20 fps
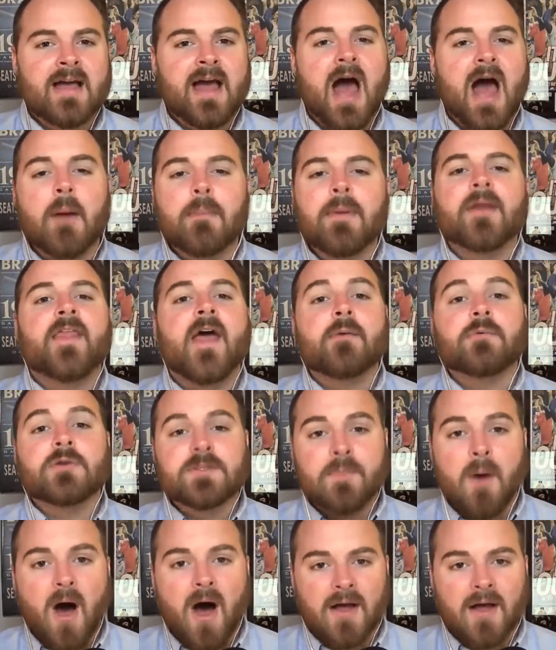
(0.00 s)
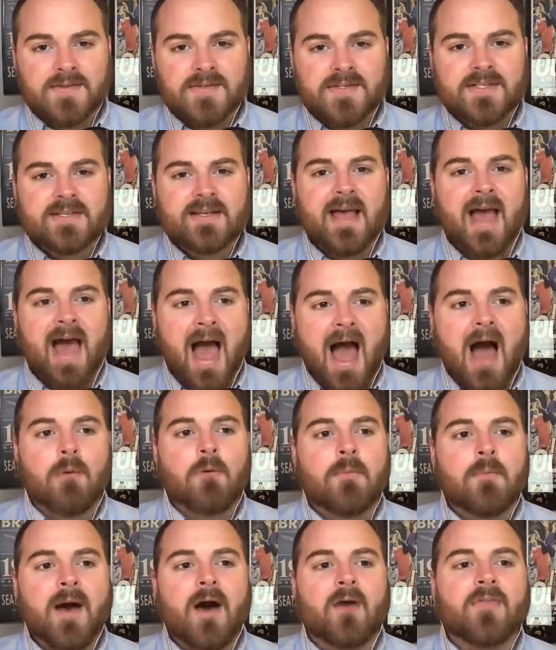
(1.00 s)
How about that response? How
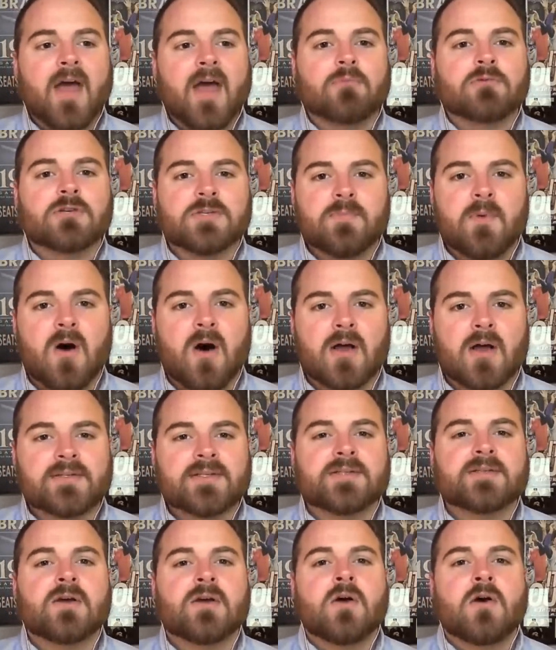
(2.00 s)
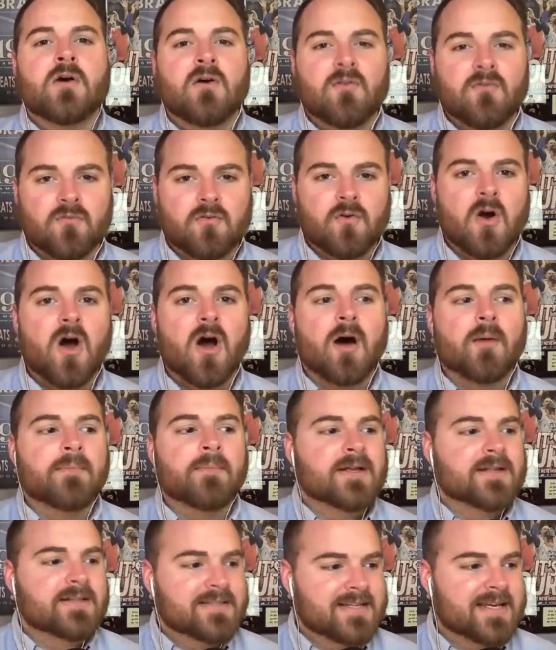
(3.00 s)
about that response
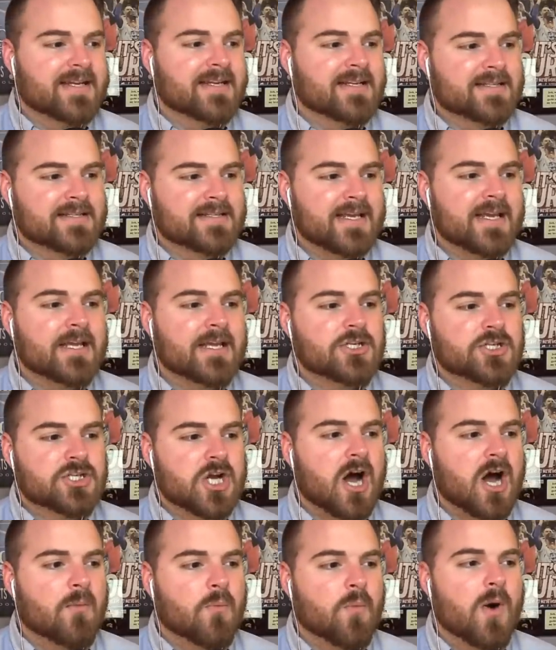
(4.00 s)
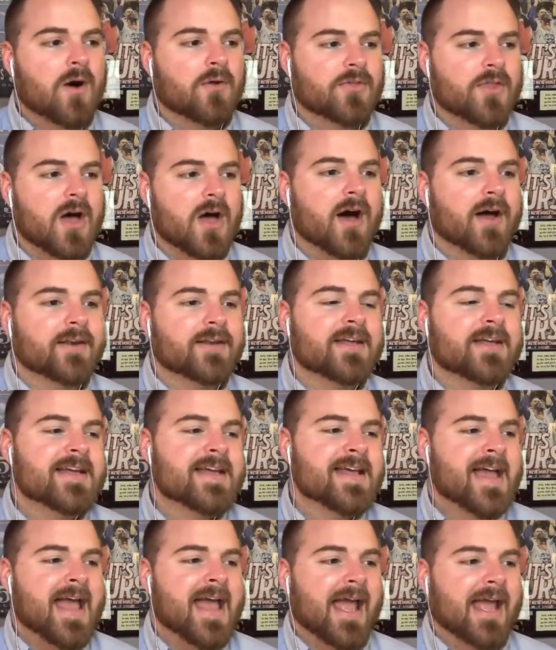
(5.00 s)
from Tennessee? Job well done,
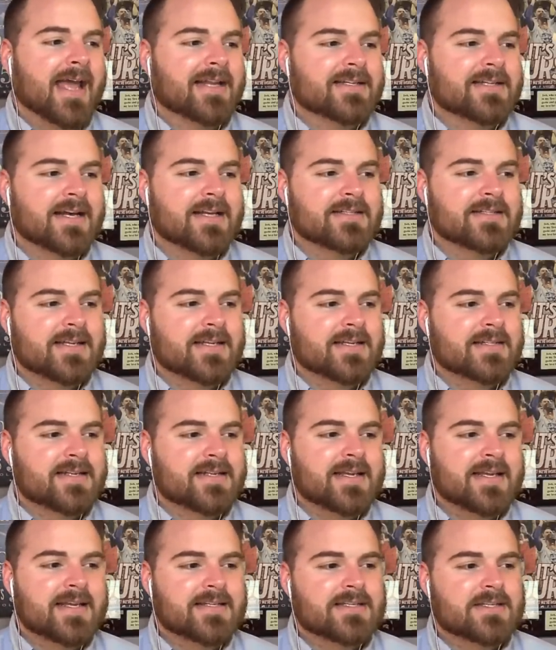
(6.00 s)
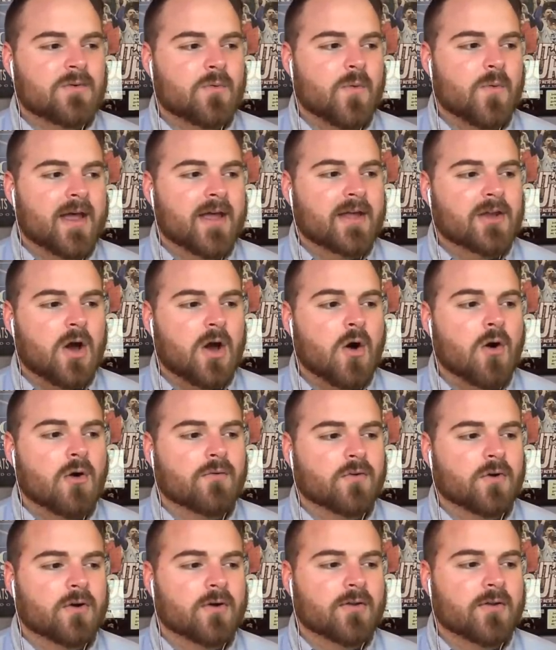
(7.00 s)
and Tennessee gets the win
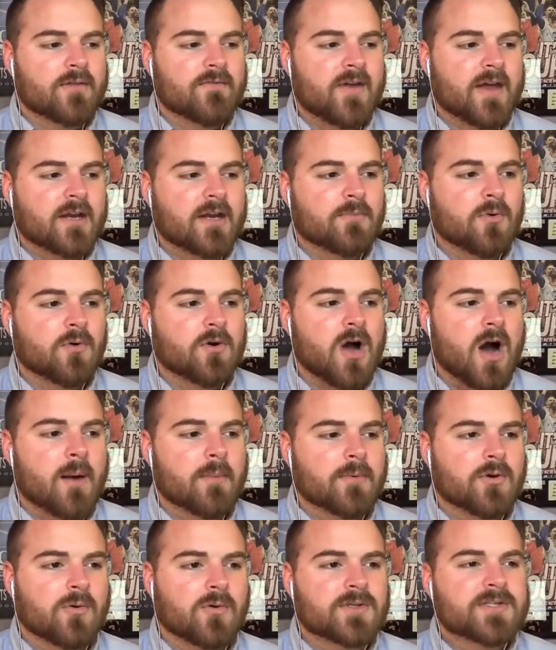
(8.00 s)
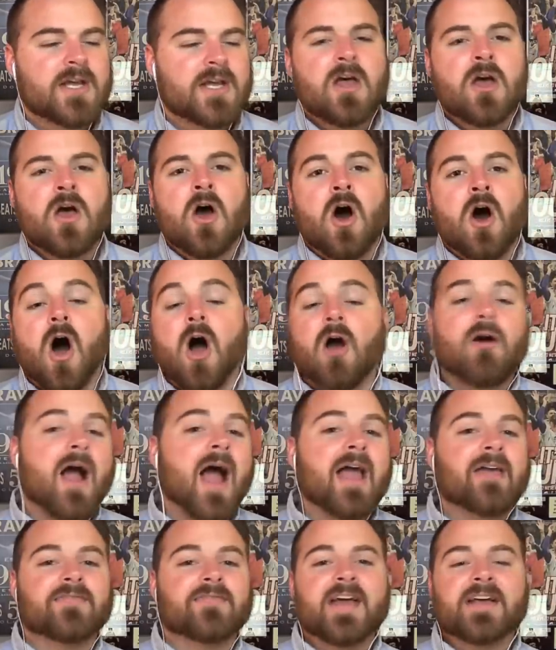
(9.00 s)
over the Vanderbilt Commodores. All
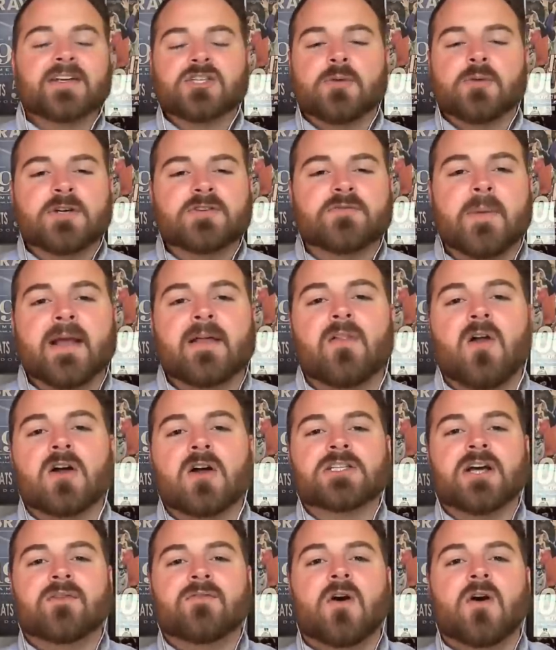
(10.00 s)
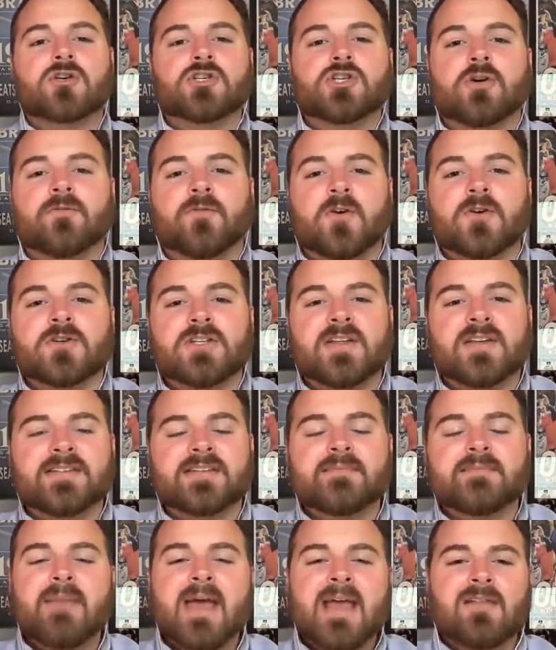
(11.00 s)
right, thanks so much for making Locked On Vols your first
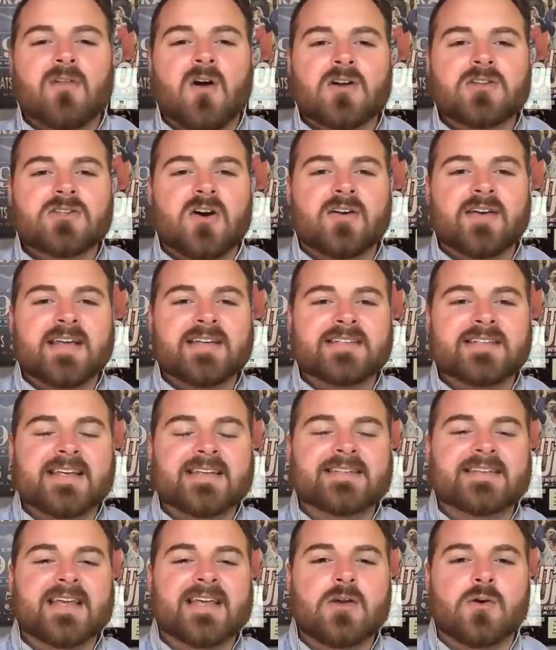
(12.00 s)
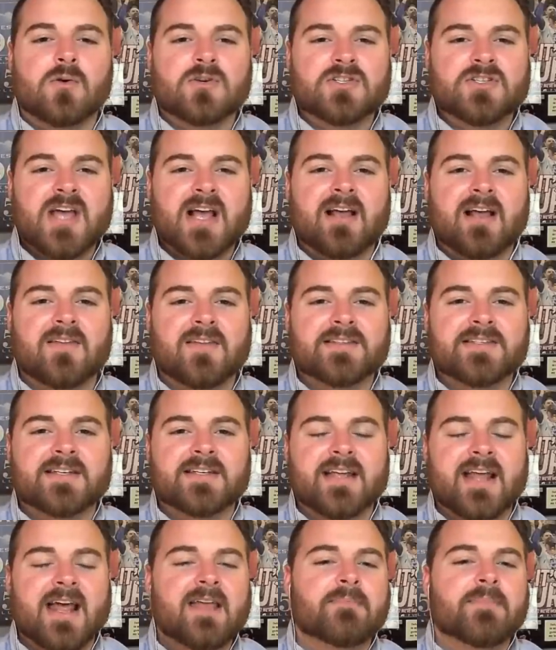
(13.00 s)
listen. Make Locked On SEC your second listen
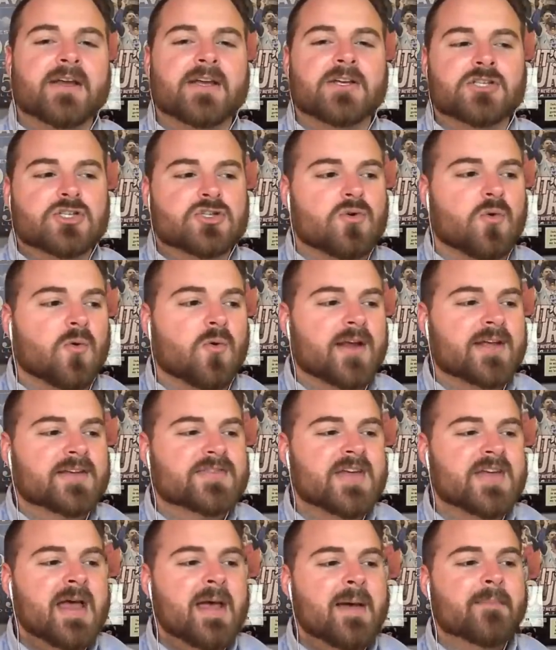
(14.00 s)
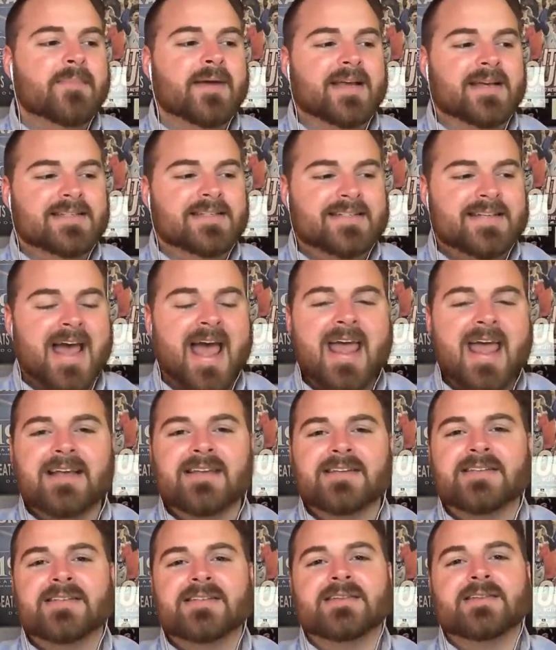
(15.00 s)
today. Biggest stories, biggest
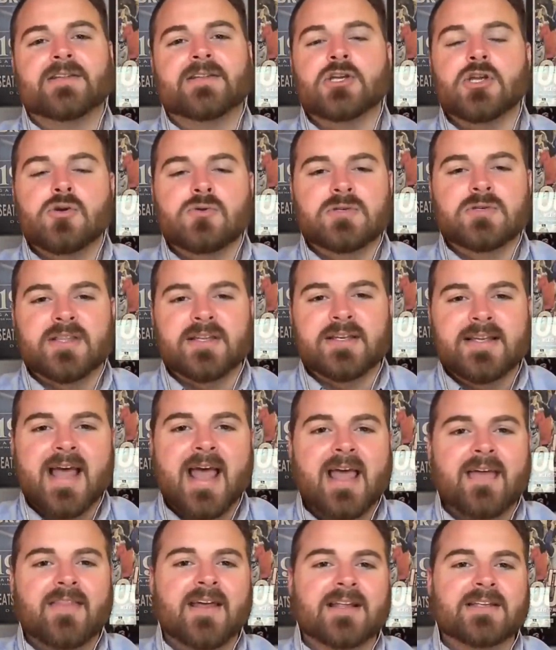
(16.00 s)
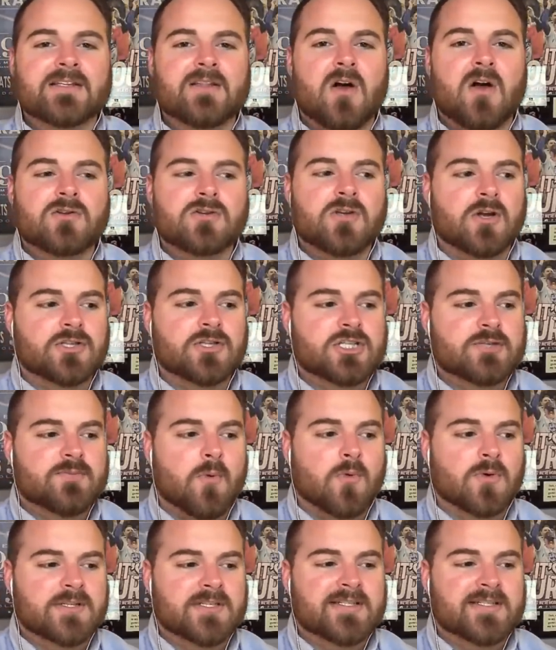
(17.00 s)
takes, the news of the day, that is Locked On
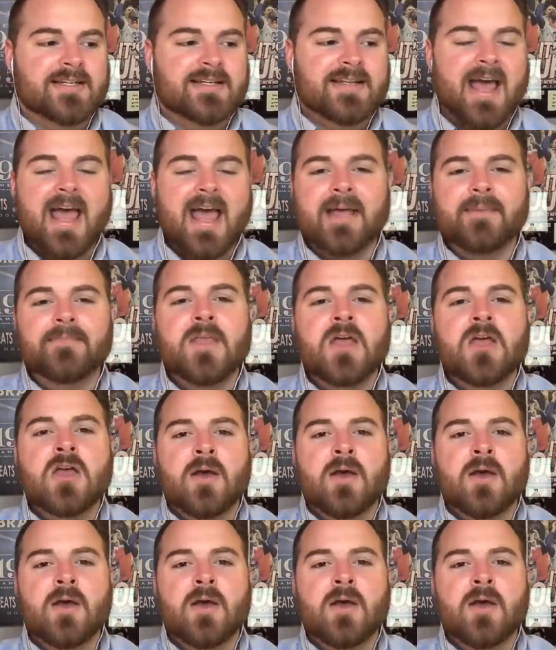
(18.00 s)
Sports Today.